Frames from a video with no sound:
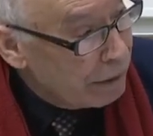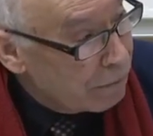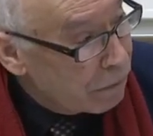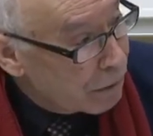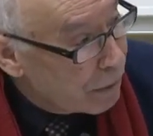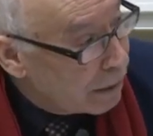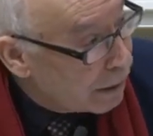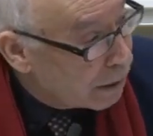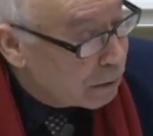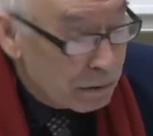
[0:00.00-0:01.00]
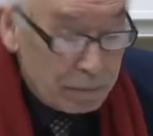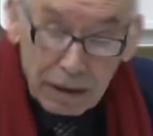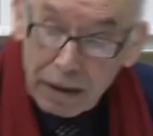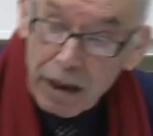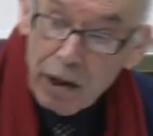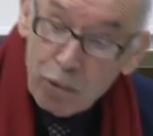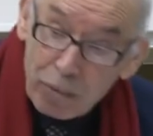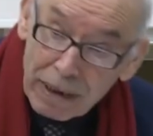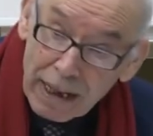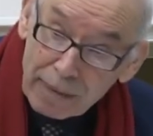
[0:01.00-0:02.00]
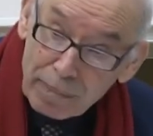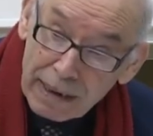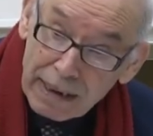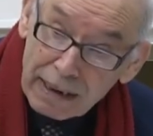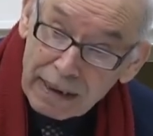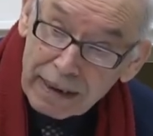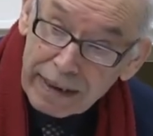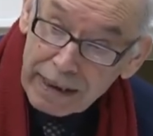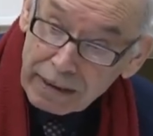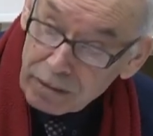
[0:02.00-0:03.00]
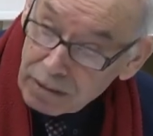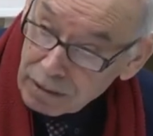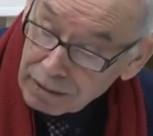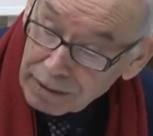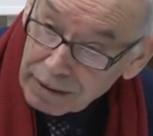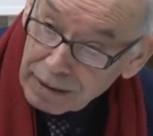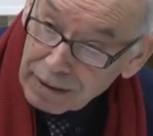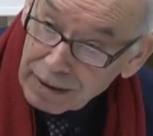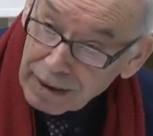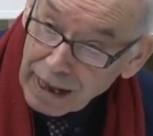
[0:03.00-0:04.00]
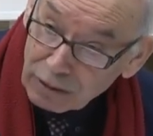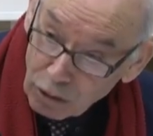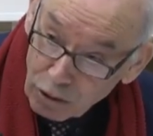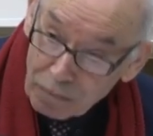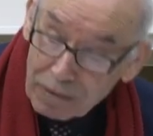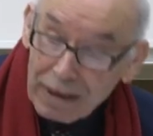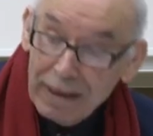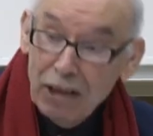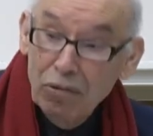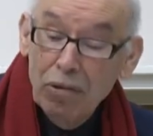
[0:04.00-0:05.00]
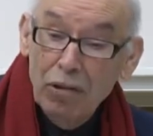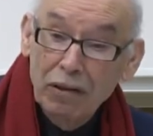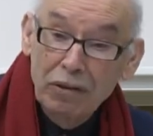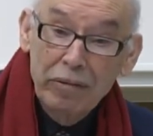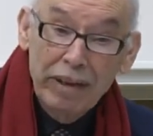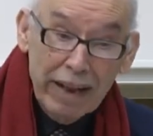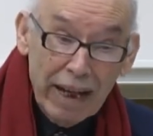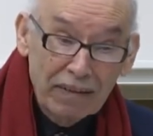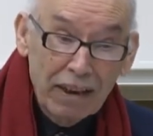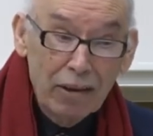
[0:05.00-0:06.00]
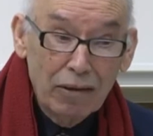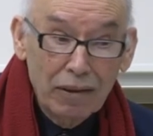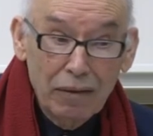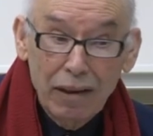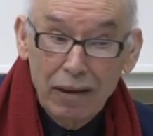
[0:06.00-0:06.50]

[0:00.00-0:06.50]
informal economy, women are playing a great role. At home, they do a lot of crafts, a lot